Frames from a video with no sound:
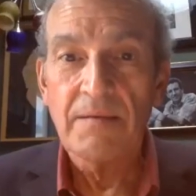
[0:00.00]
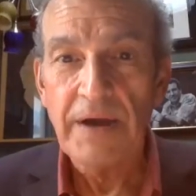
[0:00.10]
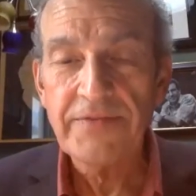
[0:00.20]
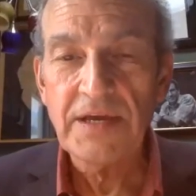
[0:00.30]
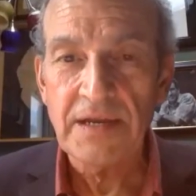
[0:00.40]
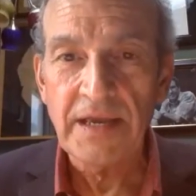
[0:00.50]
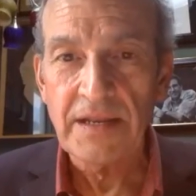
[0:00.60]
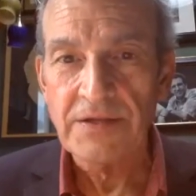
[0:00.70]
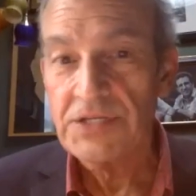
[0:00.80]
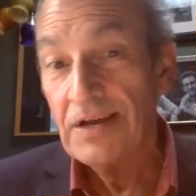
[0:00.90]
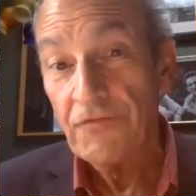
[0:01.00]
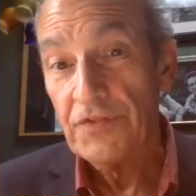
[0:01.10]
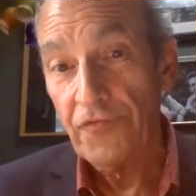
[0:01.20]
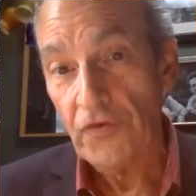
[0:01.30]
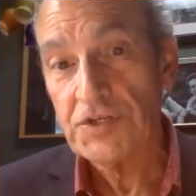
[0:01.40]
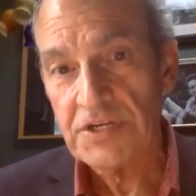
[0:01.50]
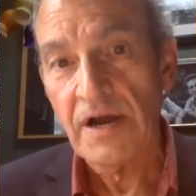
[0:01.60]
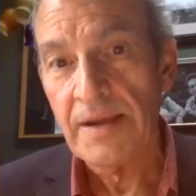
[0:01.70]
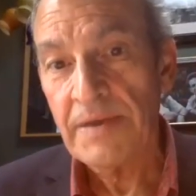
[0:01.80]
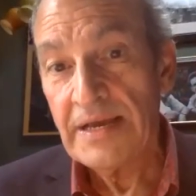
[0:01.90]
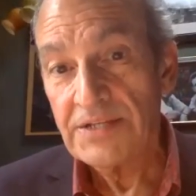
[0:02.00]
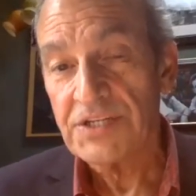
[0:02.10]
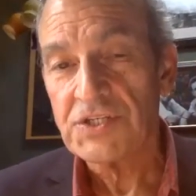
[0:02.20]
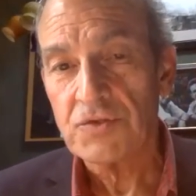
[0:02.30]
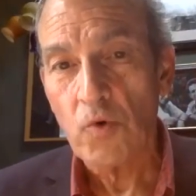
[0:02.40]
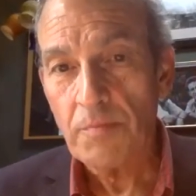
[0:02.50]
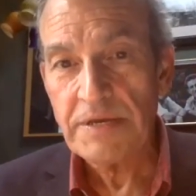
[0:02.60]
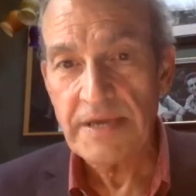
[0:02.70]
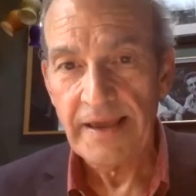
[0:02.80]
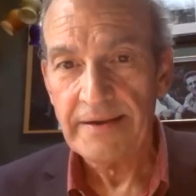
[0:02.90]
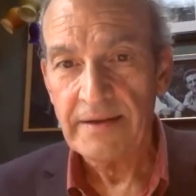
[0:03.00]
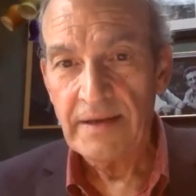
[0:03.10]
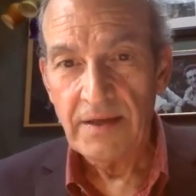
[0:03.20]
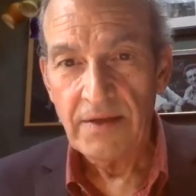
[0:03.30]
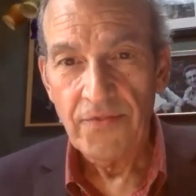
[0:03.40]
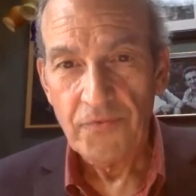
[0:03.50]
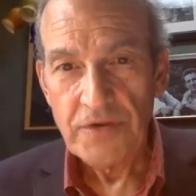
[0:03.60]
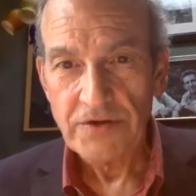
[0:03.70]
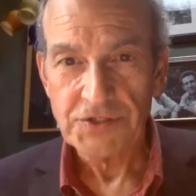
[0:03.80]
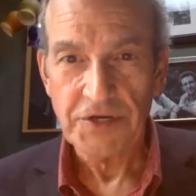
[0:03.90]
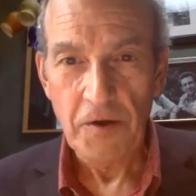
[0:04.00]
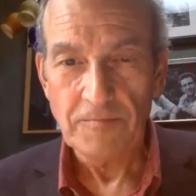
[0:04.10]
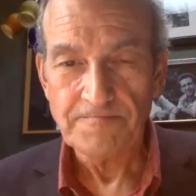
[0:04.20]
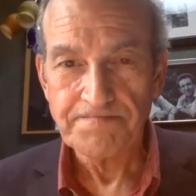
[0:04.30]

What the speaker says: by the Canadians for the first time since the war began 3 years ago.